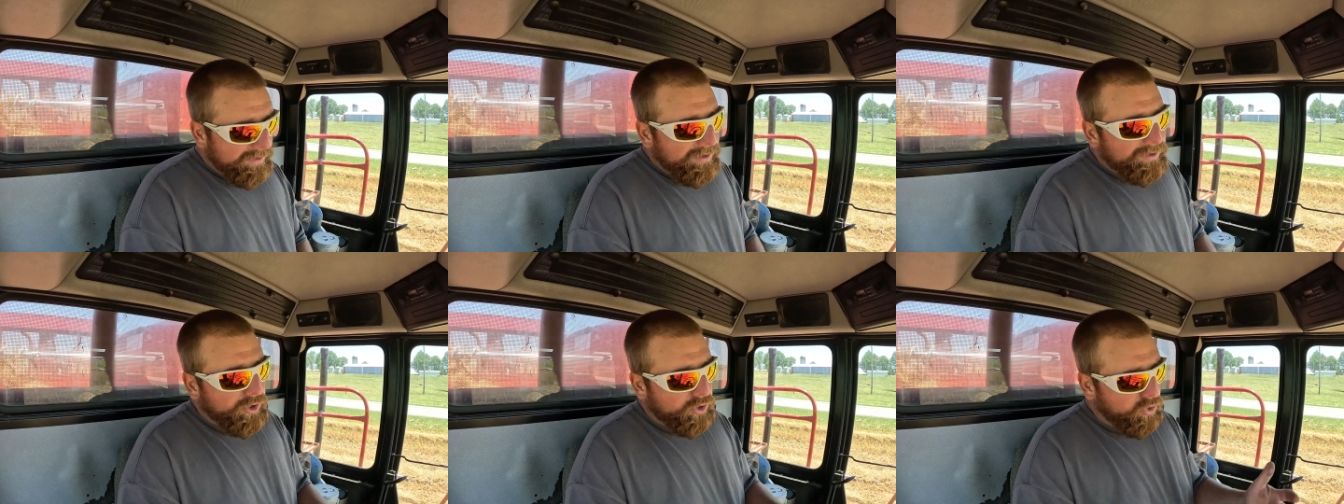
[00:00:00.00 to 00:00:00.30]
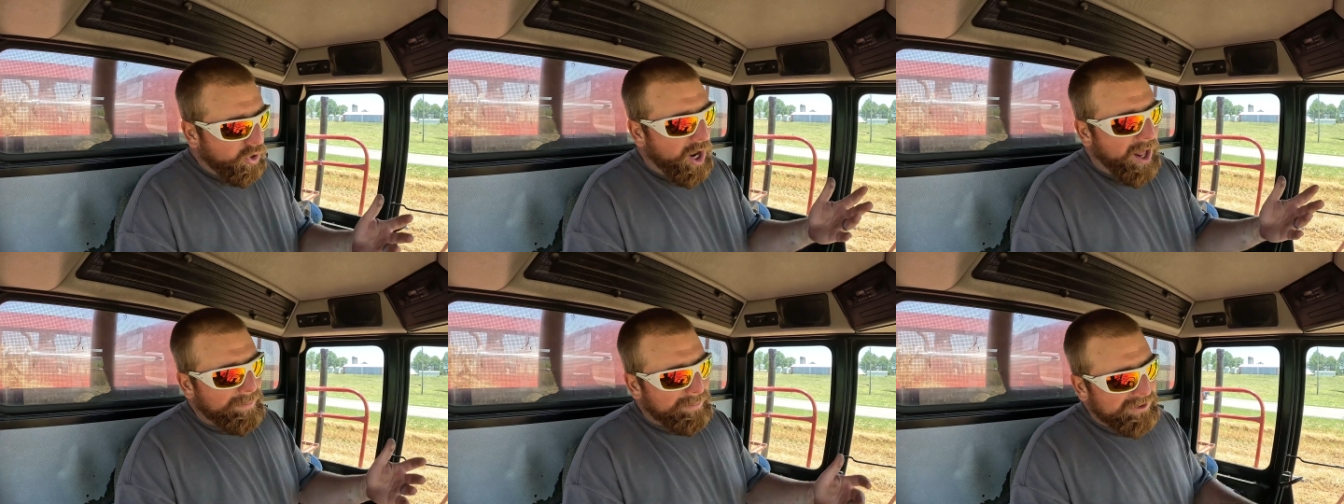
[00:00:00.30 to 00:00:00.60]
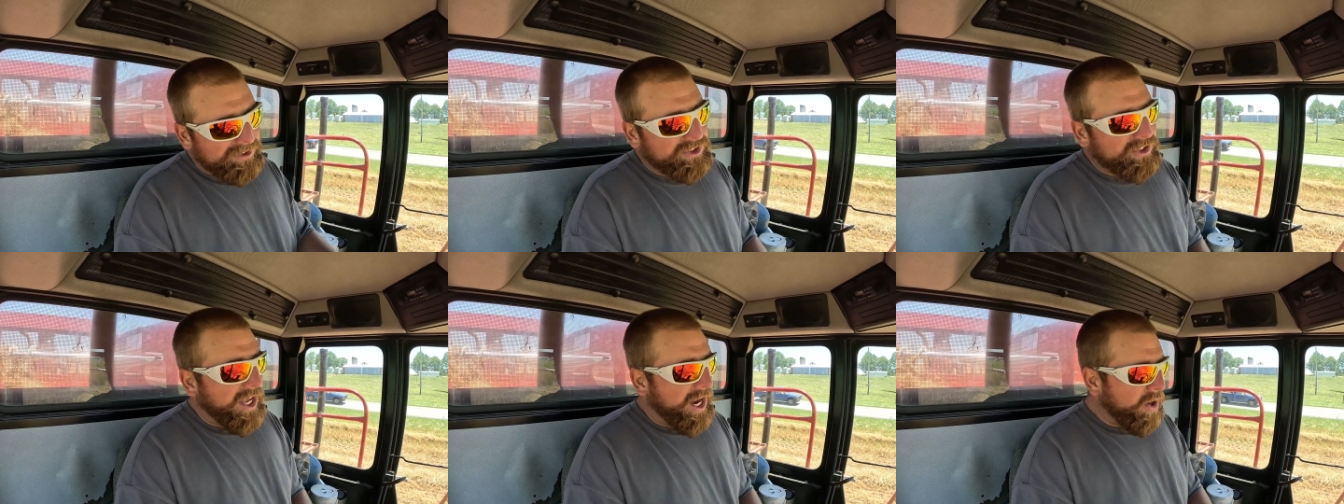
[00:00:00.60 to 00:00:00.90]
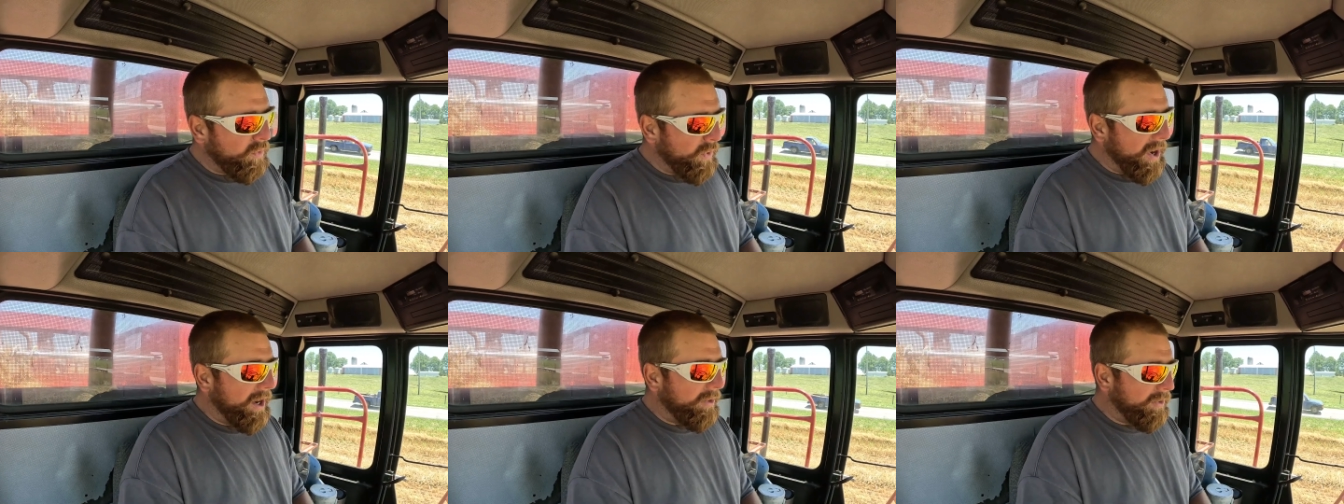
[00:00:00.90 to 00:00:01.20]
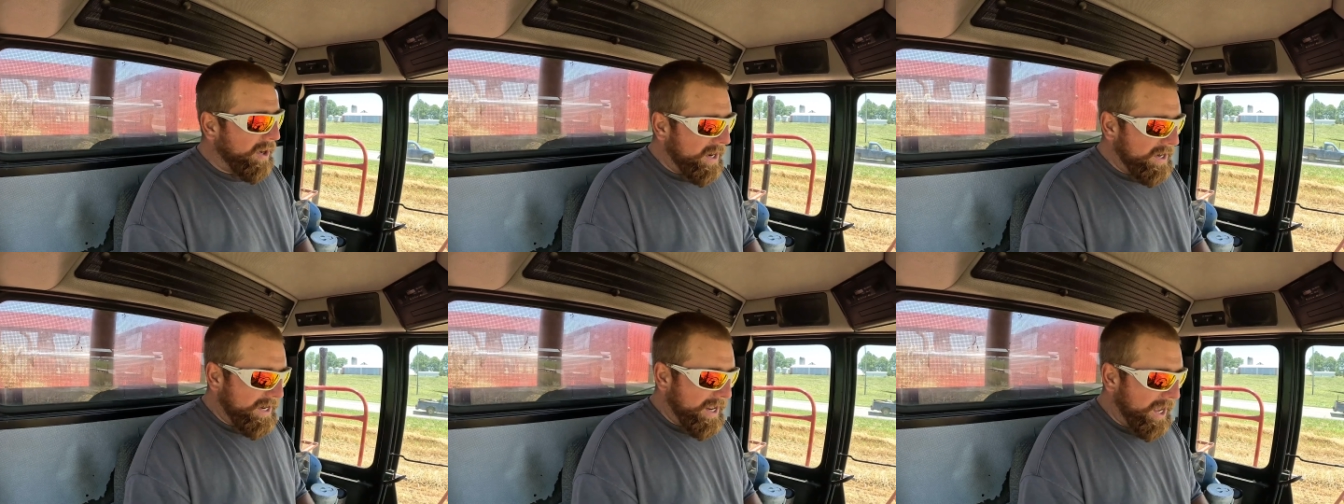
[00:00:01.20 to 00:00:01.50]
The crop is kind of wet
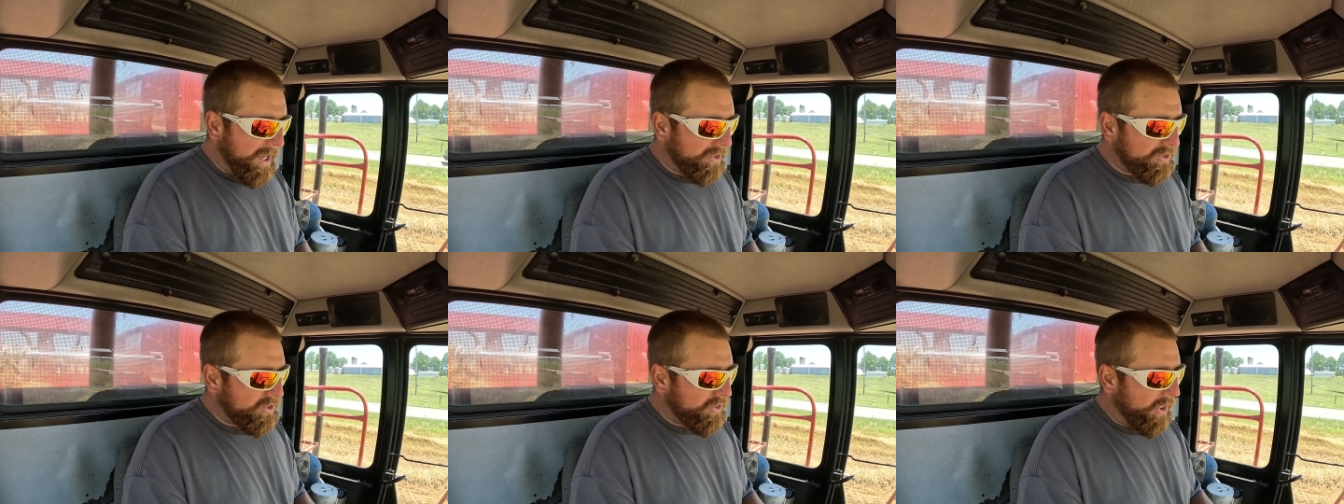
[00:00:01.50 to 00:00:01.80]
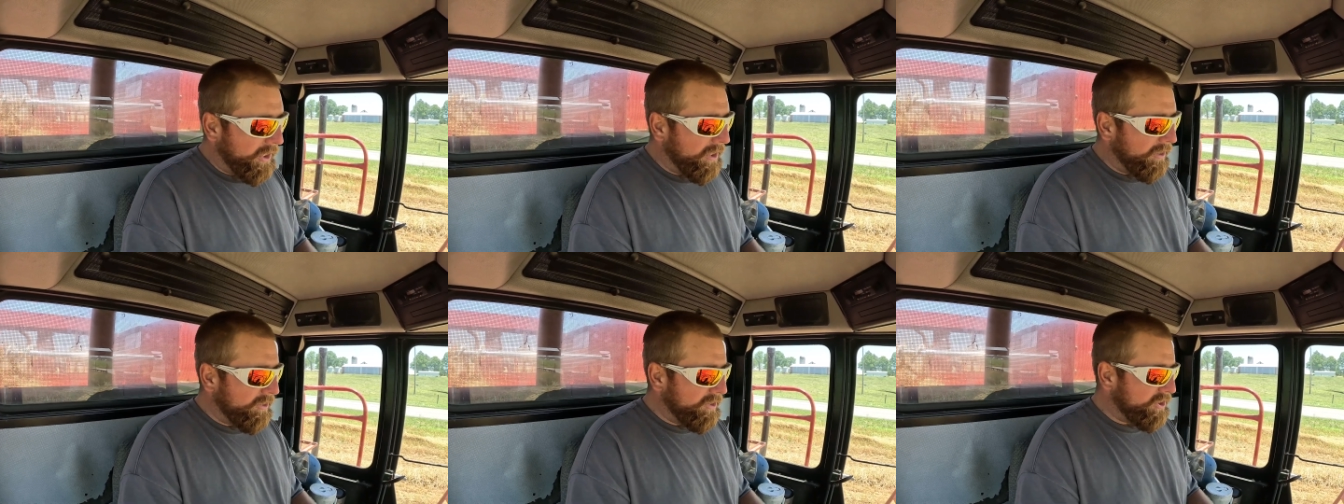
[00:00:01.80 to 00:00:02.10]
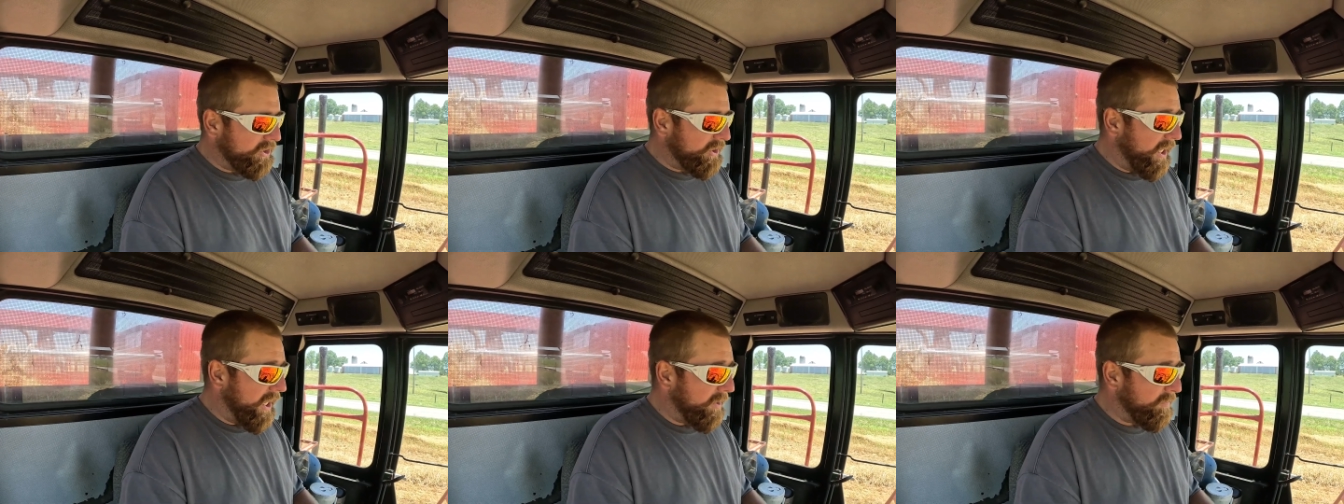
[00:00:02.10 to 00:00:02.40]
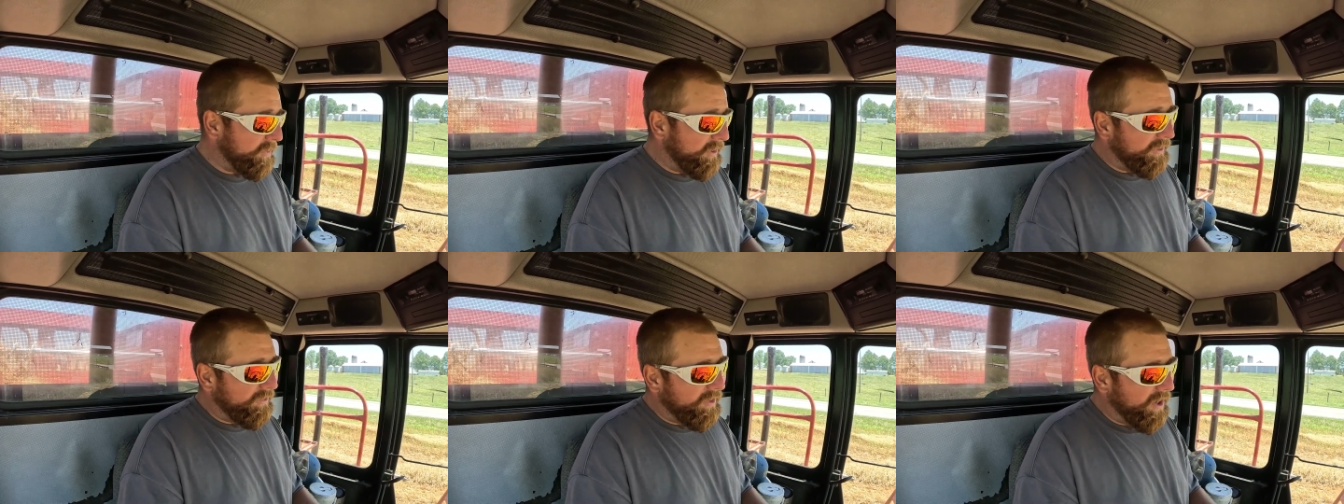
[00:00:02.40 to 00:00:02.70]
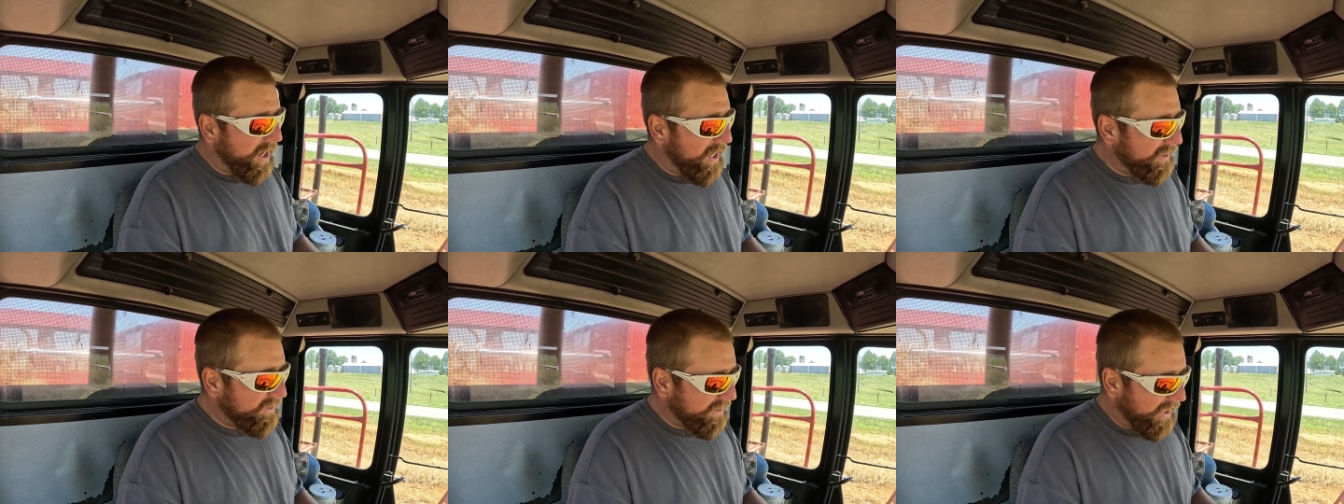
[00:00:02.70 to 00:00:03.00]
right now, so I understand when it
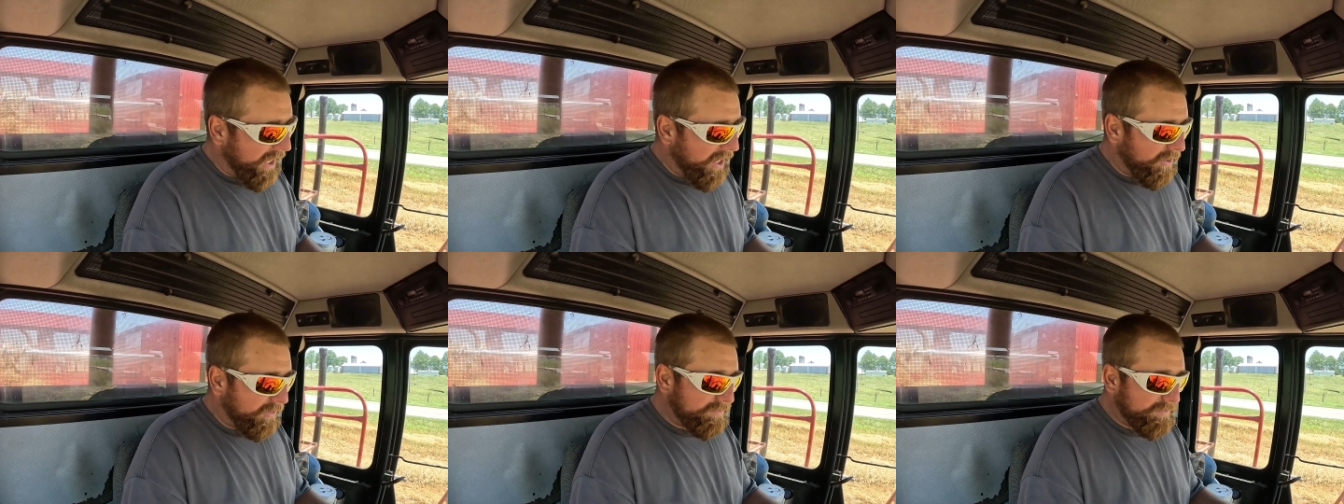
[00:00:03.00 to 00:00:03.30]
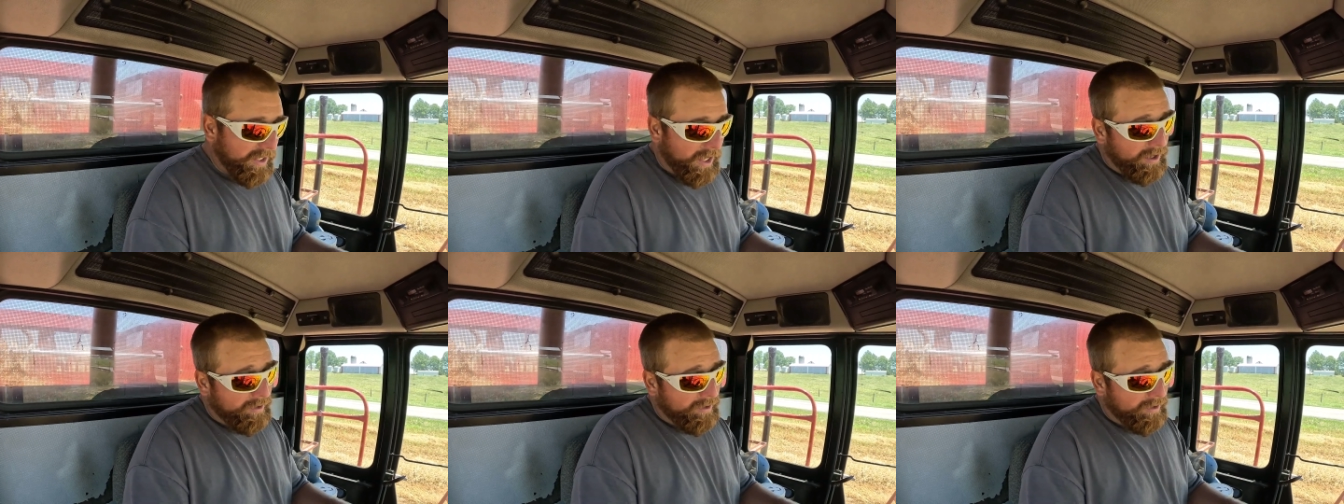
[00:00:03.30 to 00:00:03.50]
dries out,